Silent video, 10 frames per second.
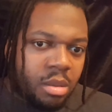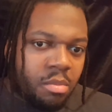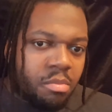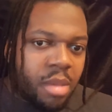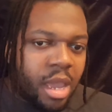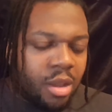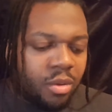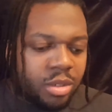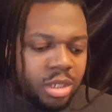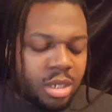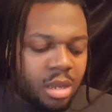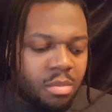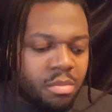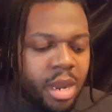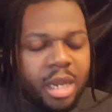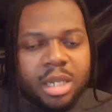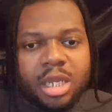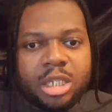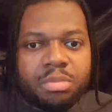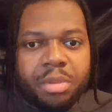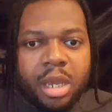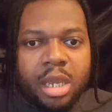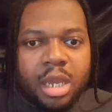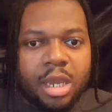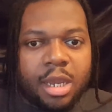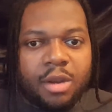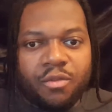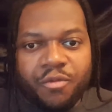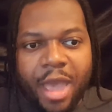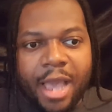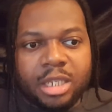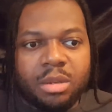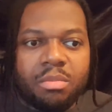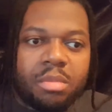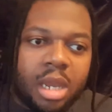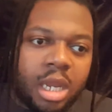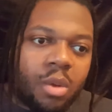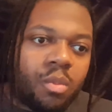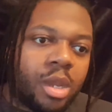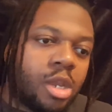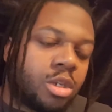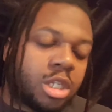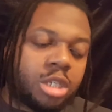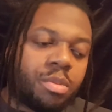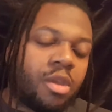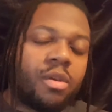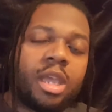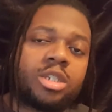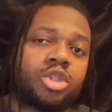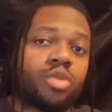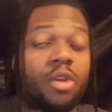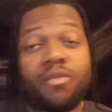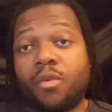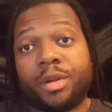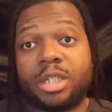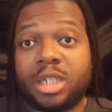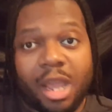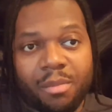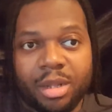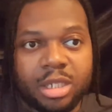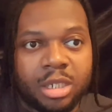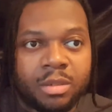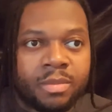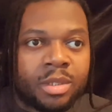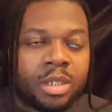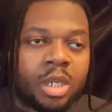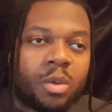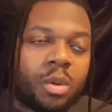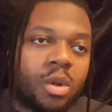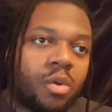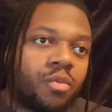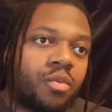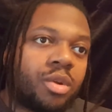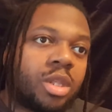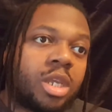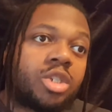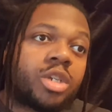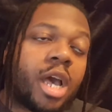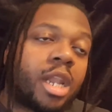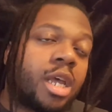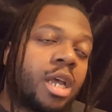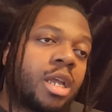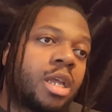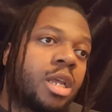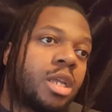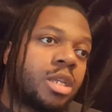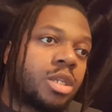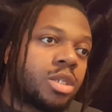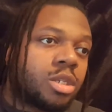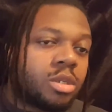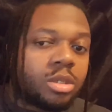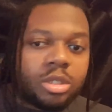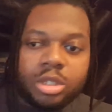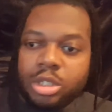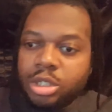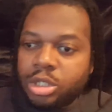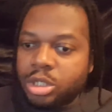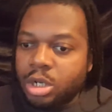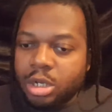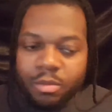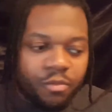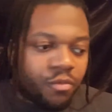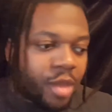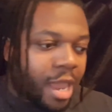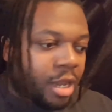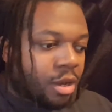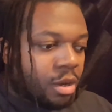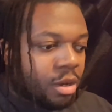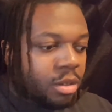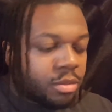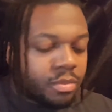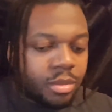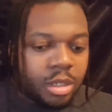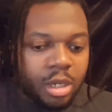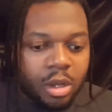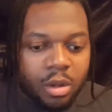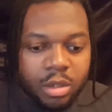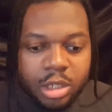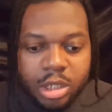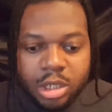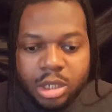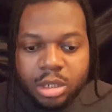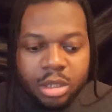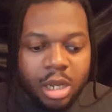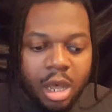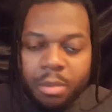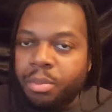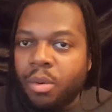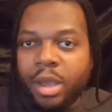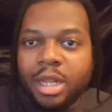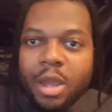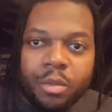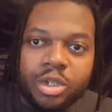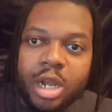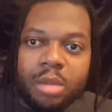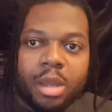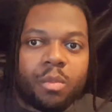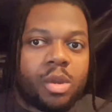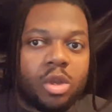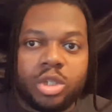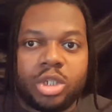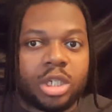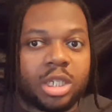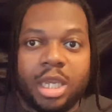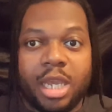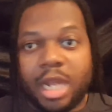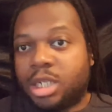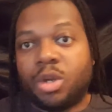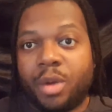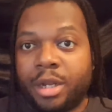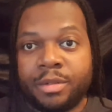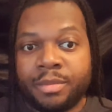Males mainly speak in facts, meaning we usually speak in straightforward statements. We don't really try to circumvent, you know, a point that we're trying to make. We usually just get to it.